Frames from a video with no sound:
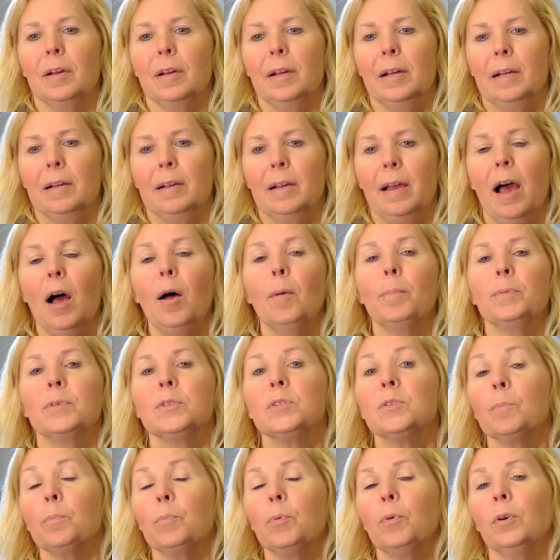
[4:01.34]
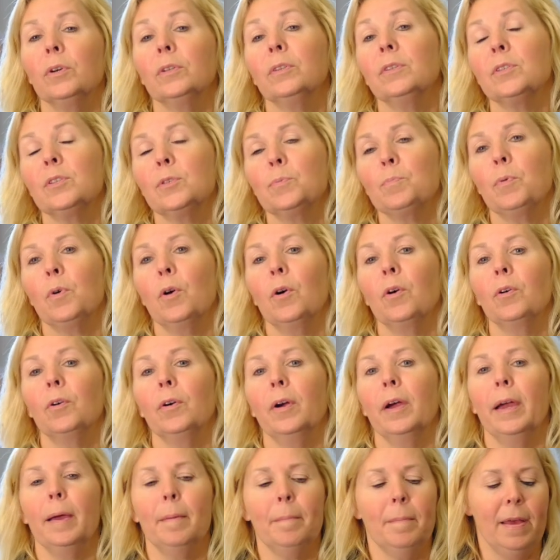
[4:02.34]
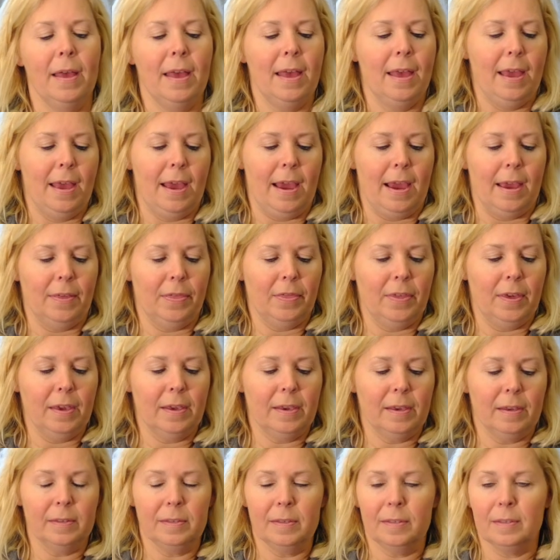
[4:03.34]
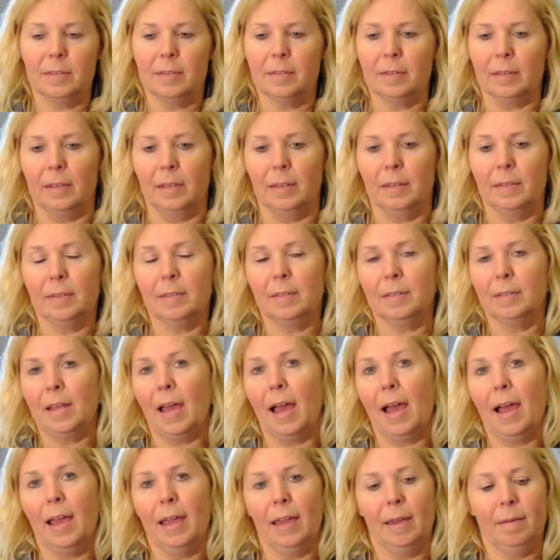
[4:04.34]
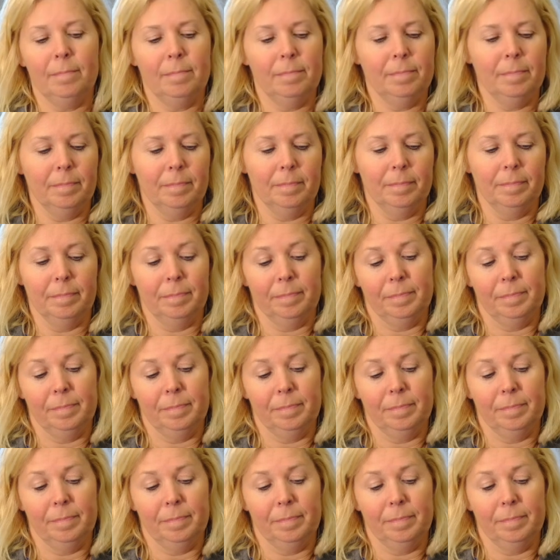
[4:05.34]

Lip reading: help support this program, I think it's time,